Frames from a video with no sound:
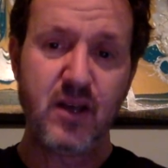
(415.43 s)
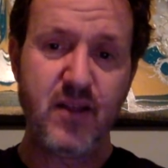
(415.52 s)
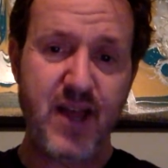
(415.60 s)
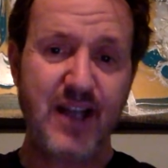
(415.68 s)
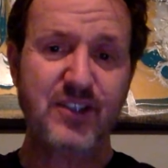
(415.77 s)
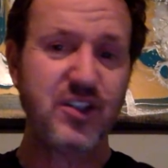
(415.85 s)

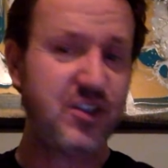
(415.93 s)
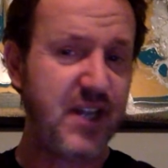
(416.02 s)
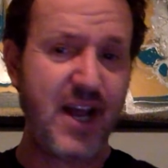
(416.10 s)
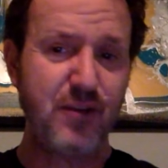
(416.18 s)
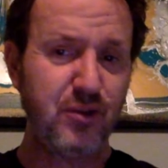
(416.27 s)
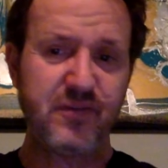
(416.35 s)
That's a
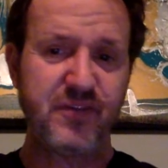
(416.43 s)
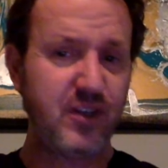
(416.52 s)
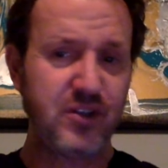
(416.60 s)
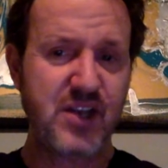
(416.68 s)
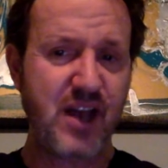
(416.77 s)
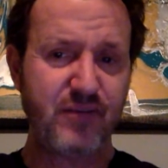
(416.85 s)
standard
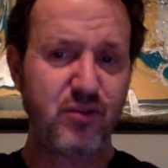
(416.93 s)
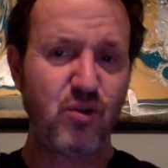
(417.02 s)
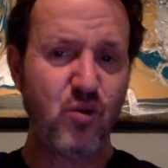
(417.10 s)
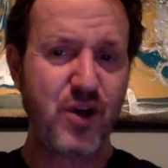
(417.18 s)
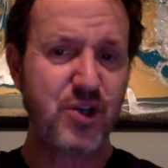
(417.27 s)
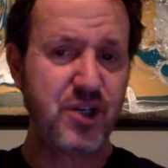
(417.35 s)
philosophical
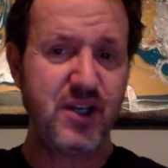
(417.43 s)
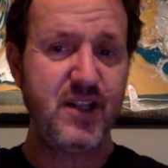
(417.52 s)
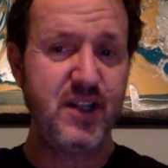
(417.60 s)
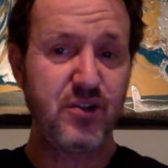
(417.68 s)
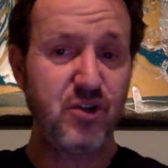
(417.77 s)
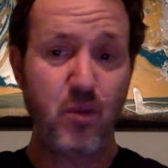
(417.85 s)
question in
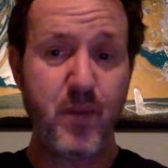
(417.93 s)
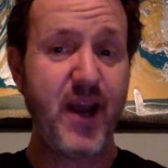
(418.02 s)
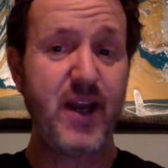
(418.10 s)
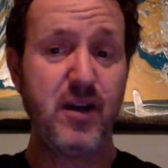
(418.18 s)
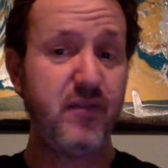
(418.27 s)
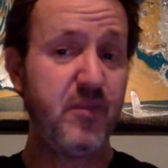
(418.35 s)
the
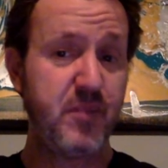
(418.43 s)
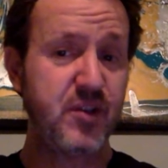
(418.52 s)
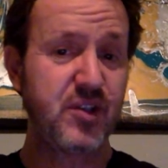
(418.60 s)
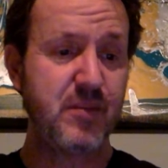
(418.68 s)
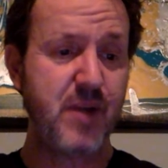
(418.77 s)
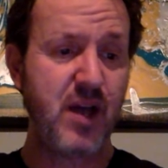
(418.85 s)
domain of
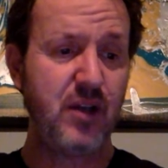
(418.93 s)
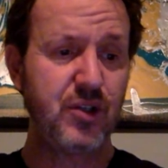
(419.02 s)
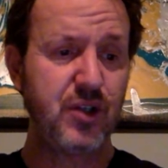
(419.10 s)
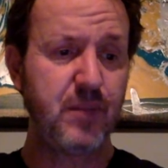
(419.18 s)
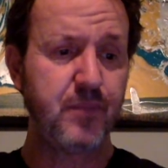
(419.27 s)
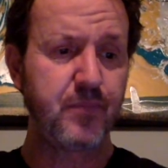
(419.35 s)

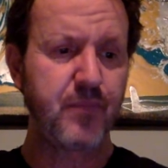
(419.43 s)
epistemology.